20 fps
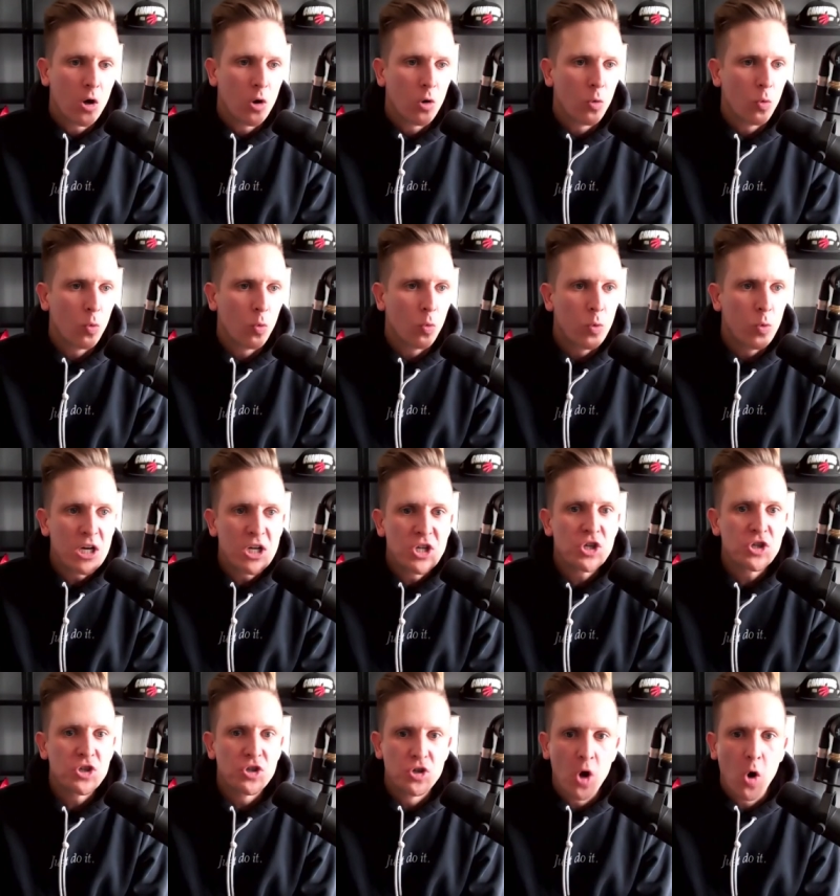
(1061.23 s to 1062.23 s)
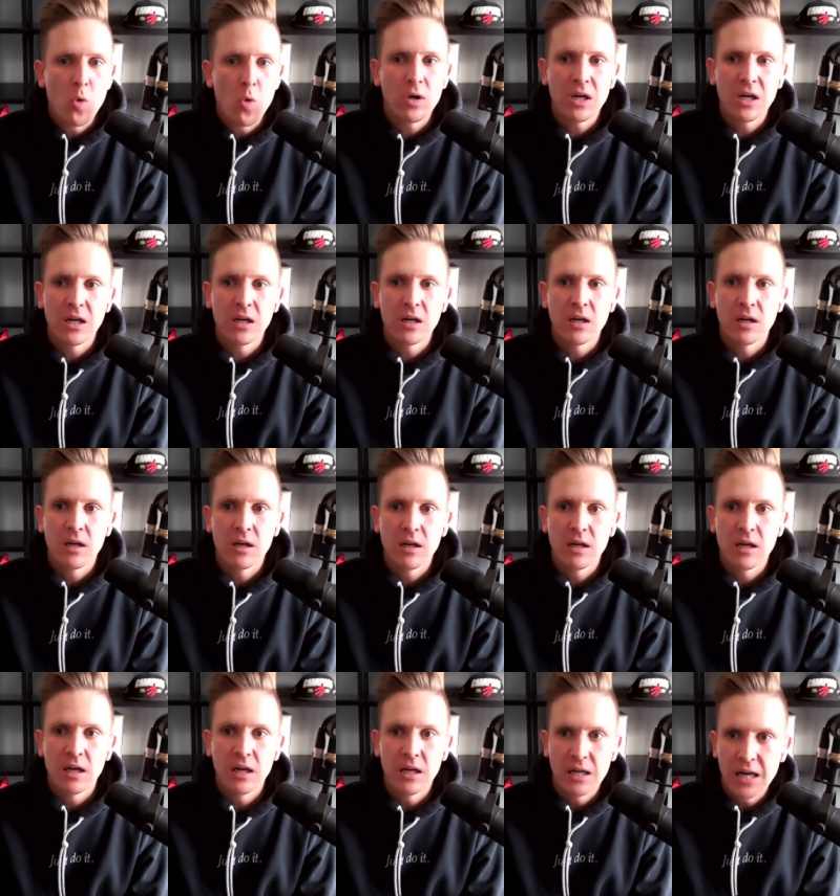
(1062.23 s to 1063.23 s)
we just don't
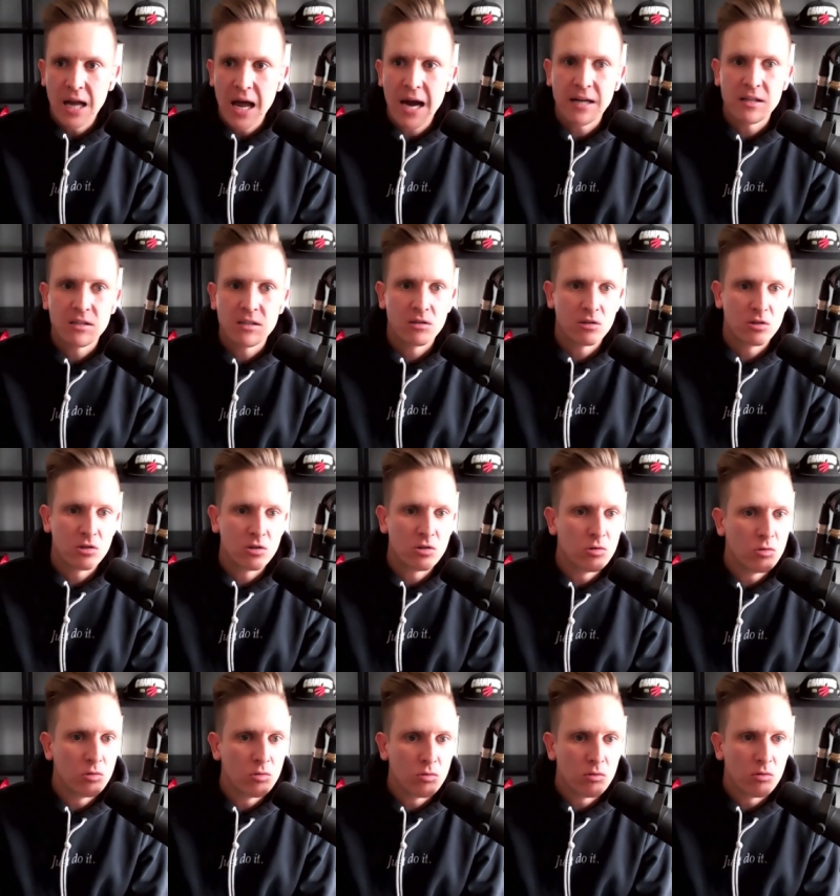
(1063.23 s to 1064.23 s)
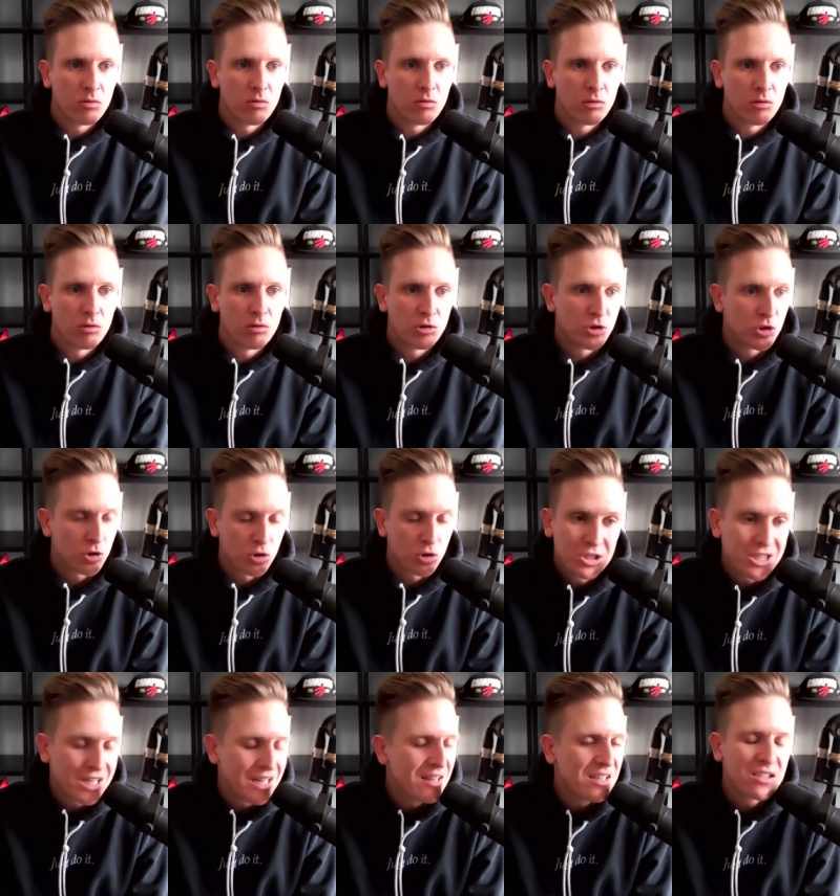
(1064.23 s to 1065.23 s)
connect to
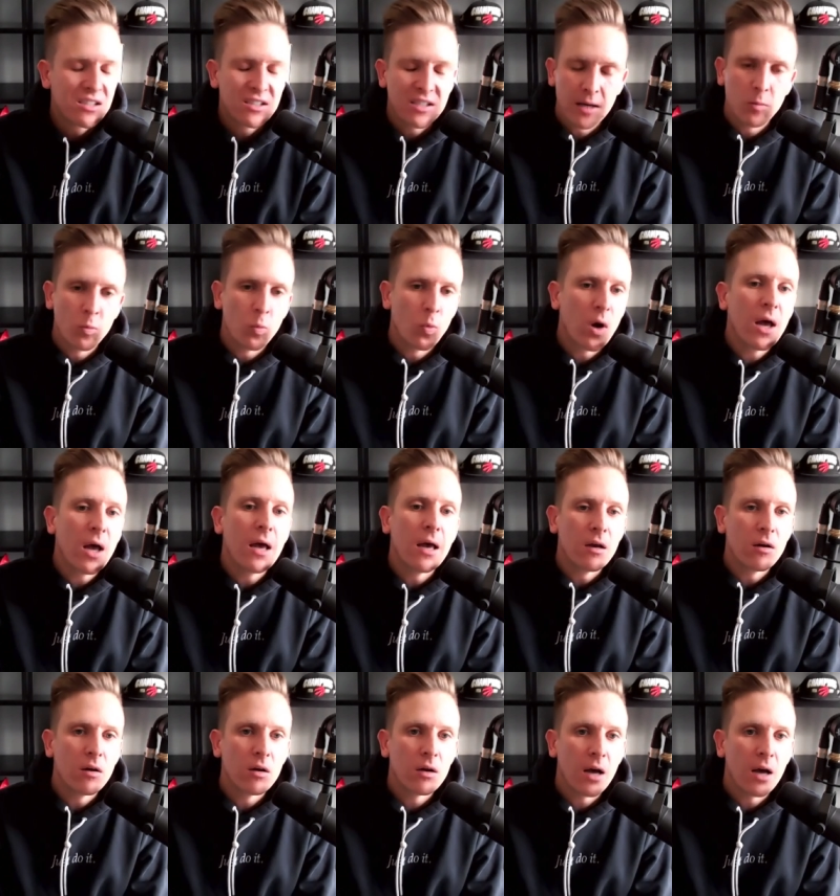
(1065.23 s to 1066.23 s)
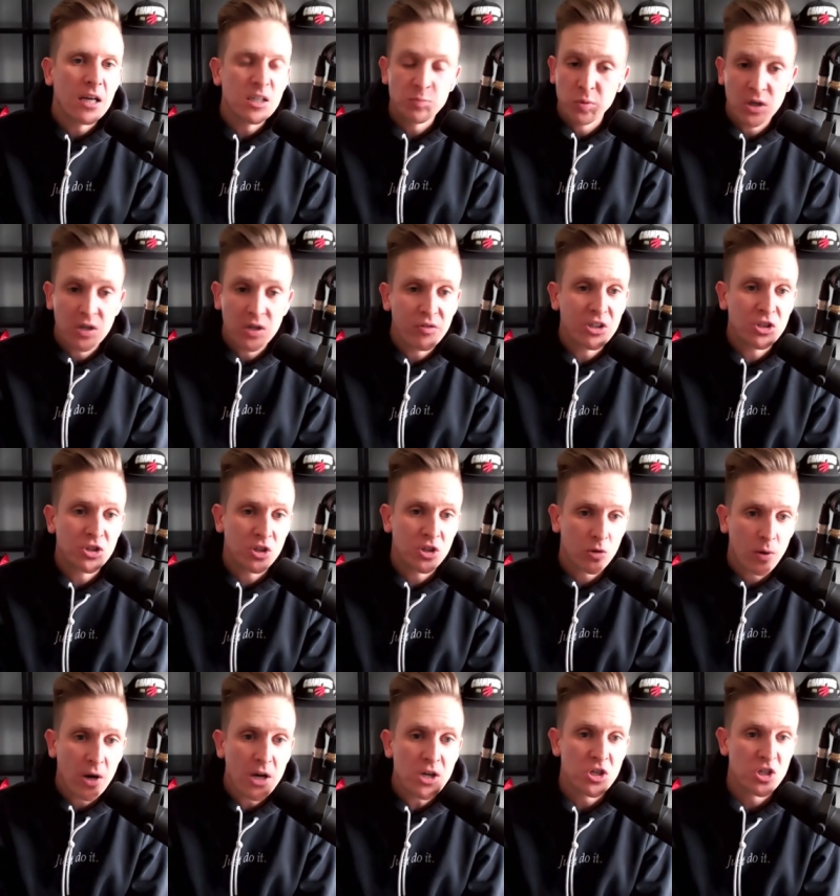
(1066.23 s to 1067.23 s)
church in the same way as previous
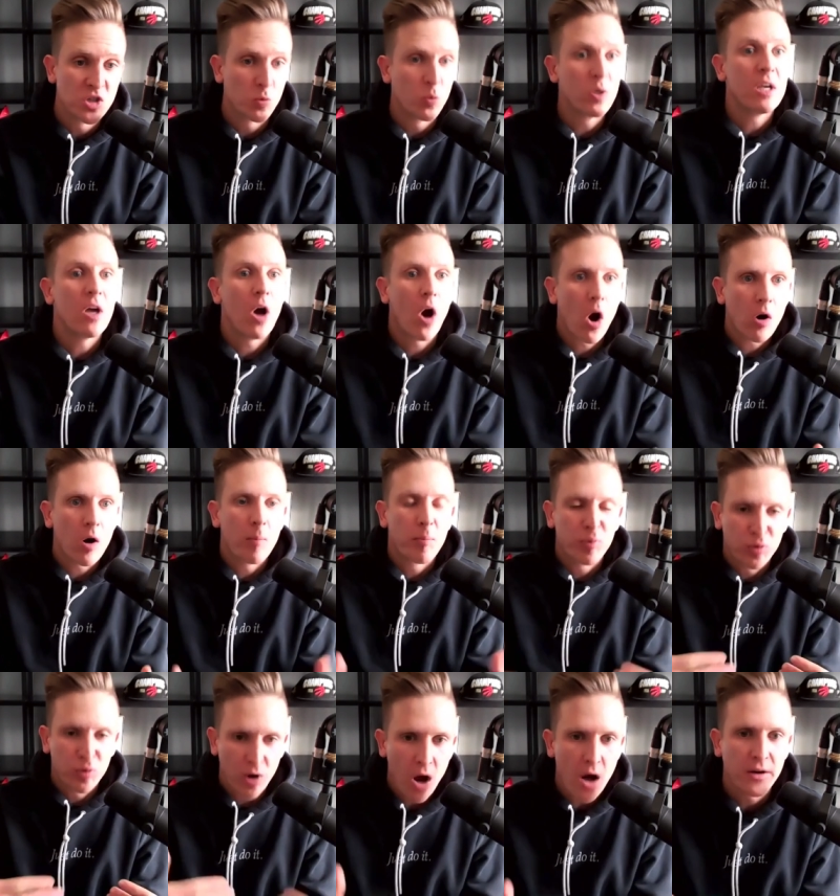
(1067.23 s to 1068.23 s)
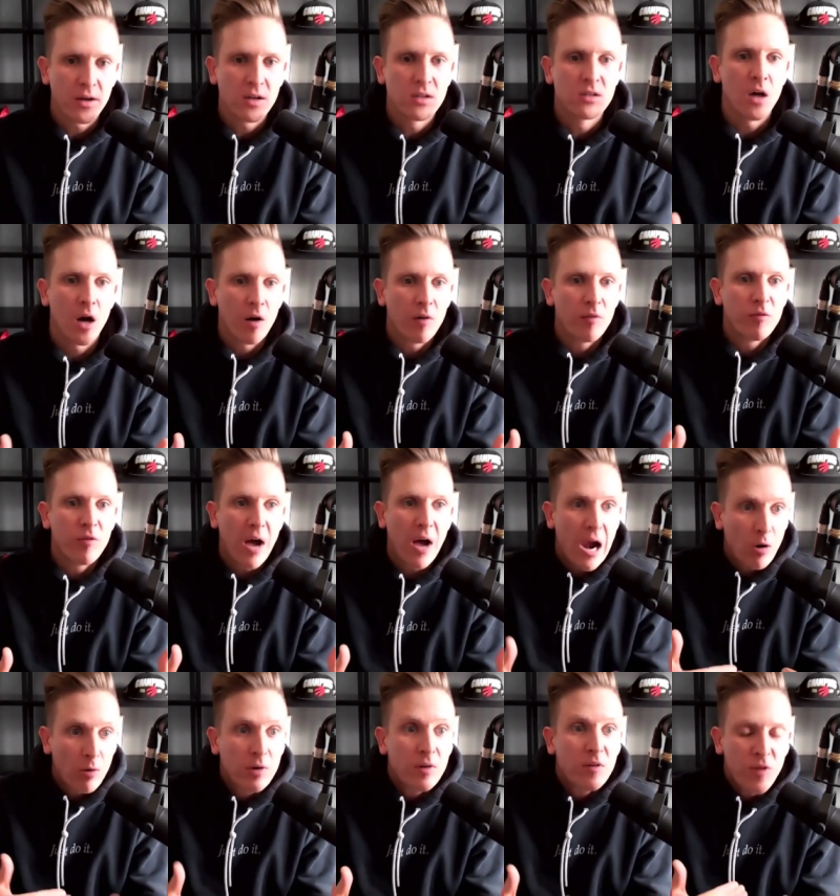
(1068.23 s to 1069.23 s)
generations. We are a product of
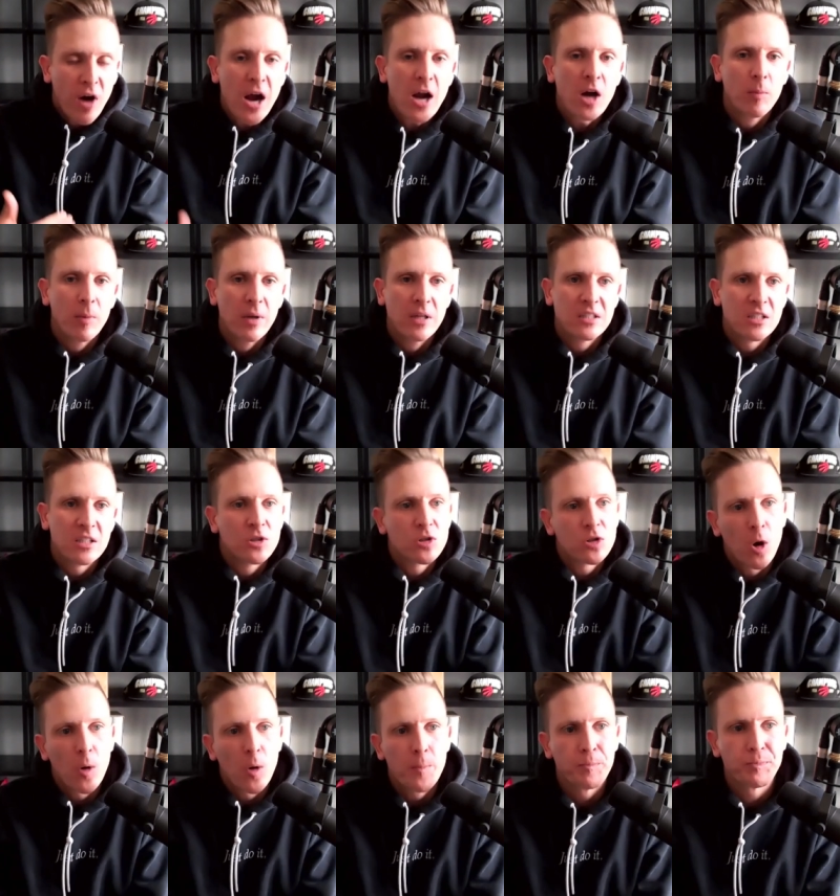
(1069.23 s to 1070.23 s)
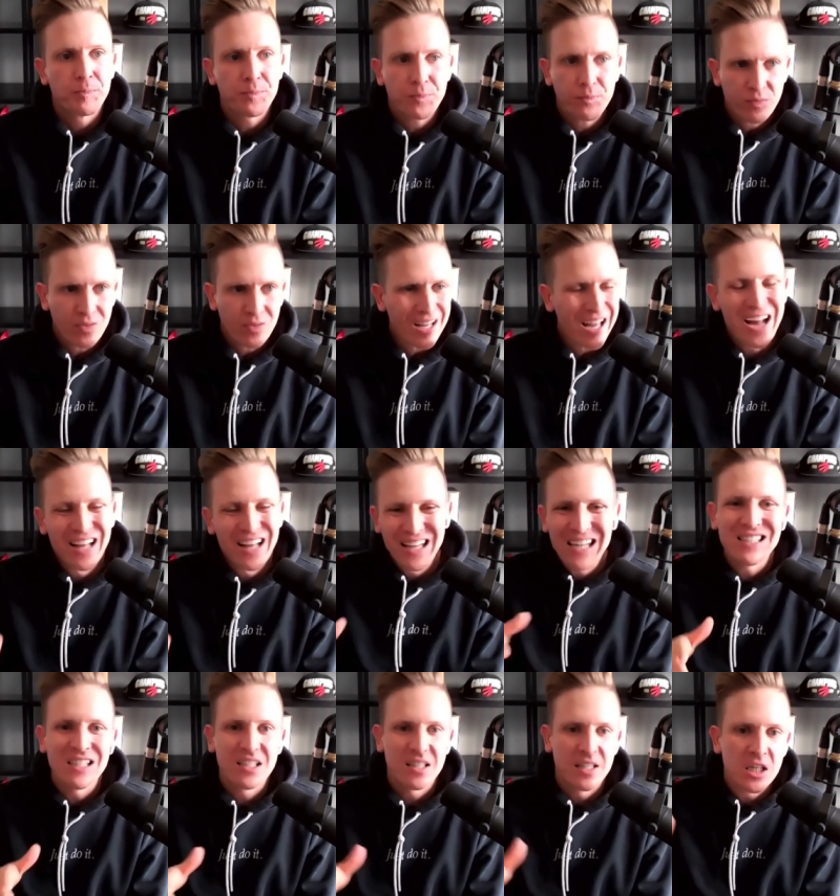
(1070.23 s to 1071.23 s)
our environment. And so mm-hmm I
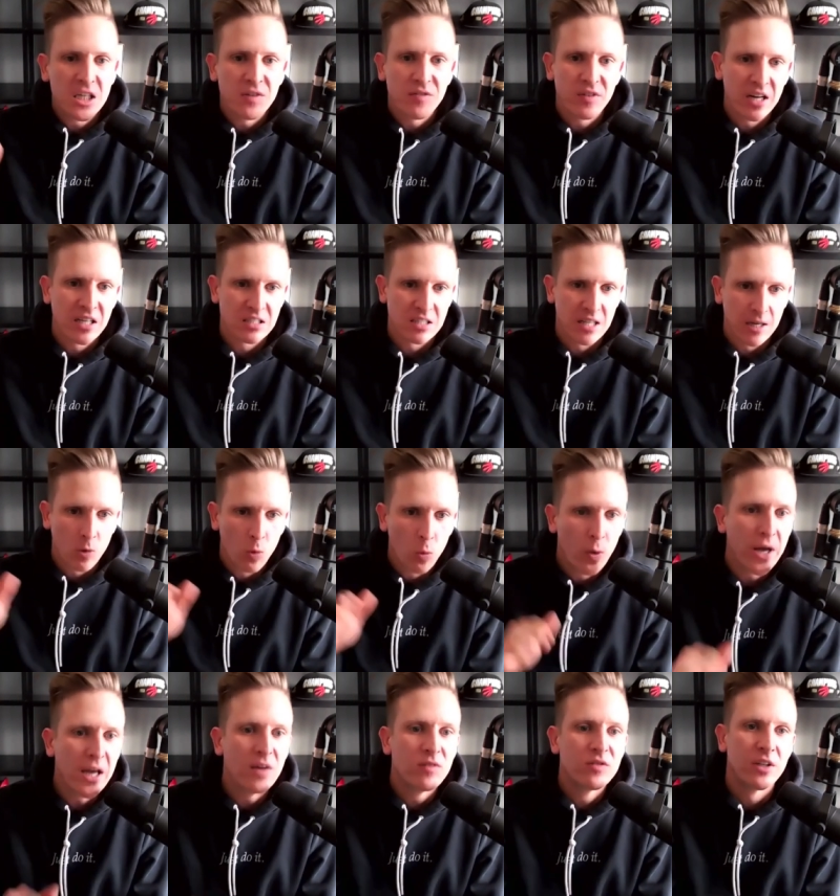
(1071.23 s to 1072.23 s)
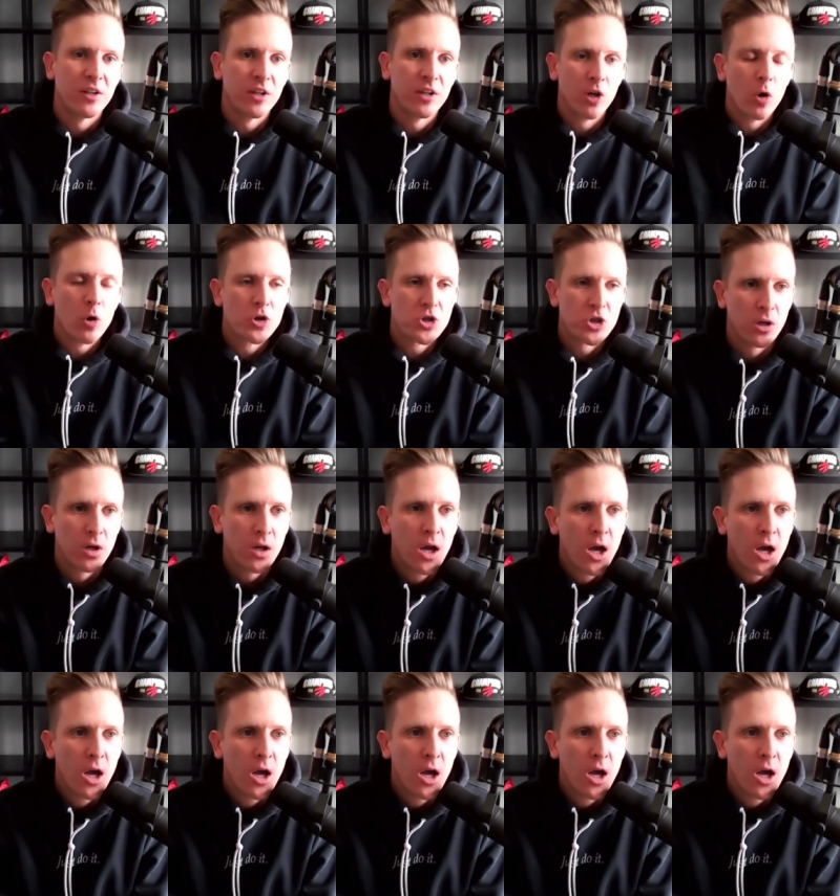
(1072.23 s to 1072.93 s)
like to think of it as like waves in the ocean.